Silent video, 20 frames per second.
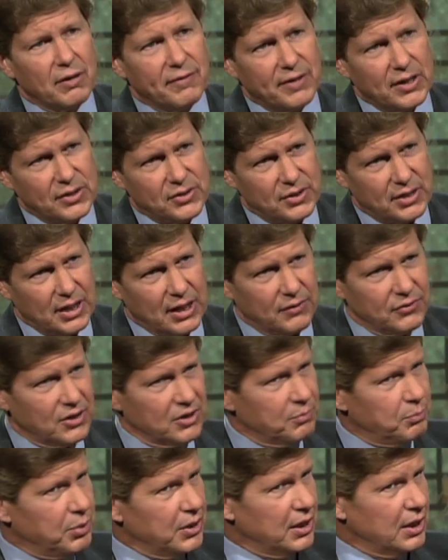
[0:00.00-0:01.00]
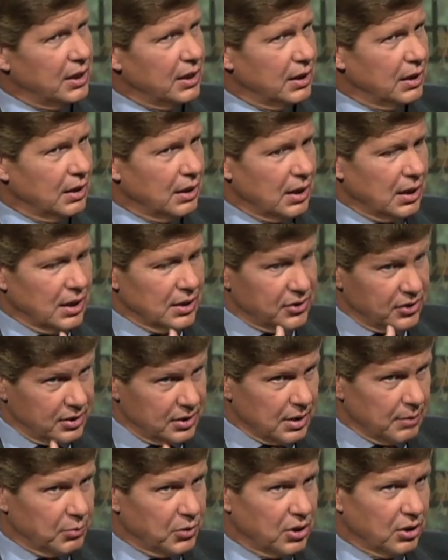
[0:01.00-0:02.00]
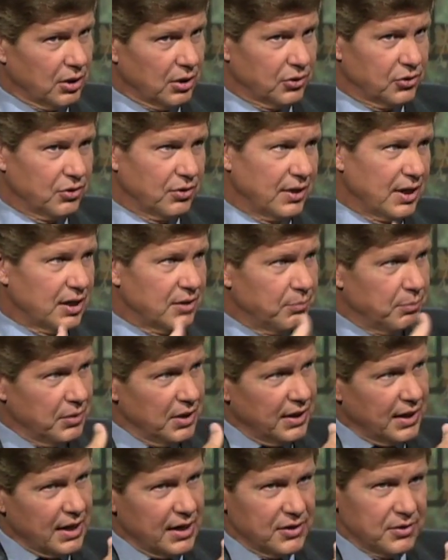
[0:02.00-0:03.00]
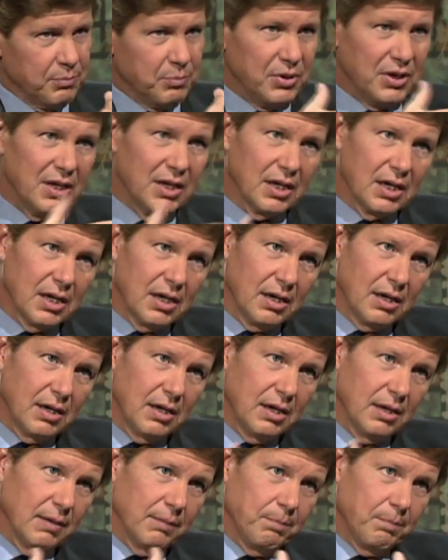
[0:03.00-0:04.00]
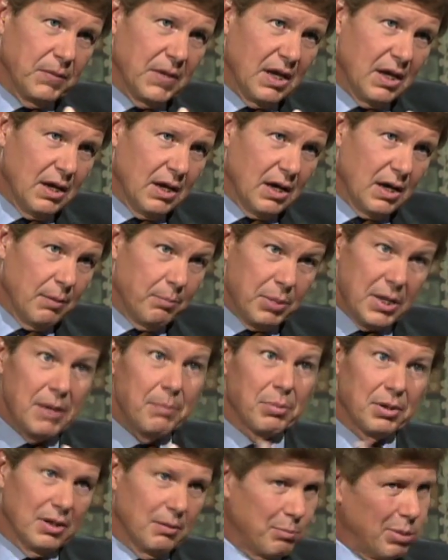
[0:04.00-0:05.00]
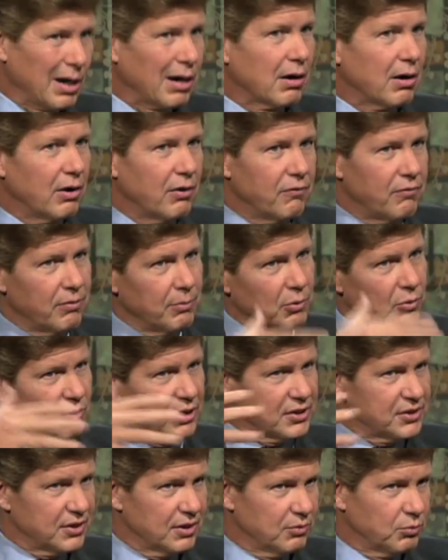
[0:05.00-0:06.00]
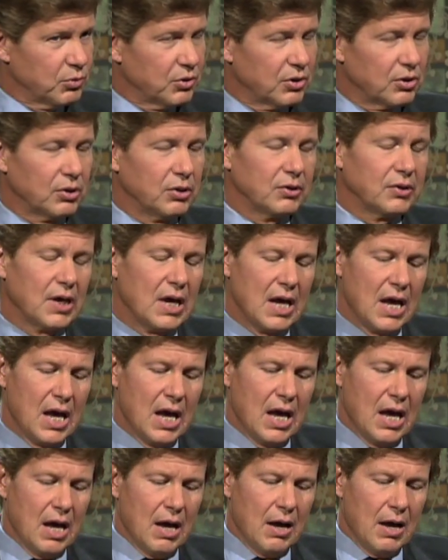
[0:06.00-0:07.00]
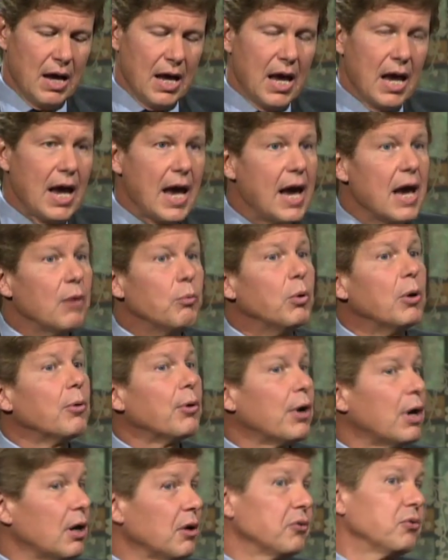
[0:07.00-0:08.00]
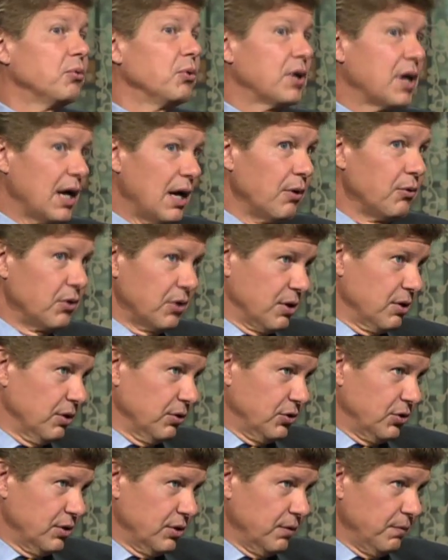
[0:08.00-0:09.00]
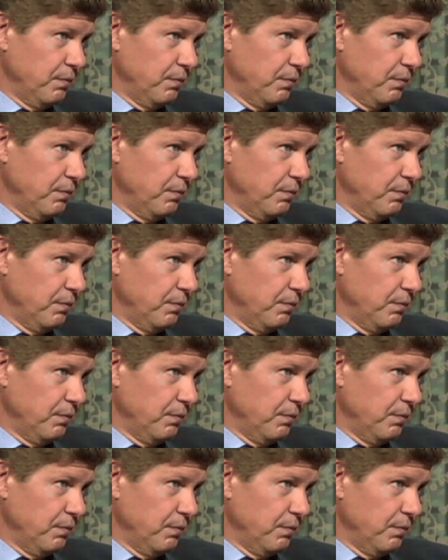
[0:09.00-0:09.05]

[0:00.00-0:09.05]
ourselves as being a subculture, that is being a people apart from the rest of the world. And we were also a counterculture.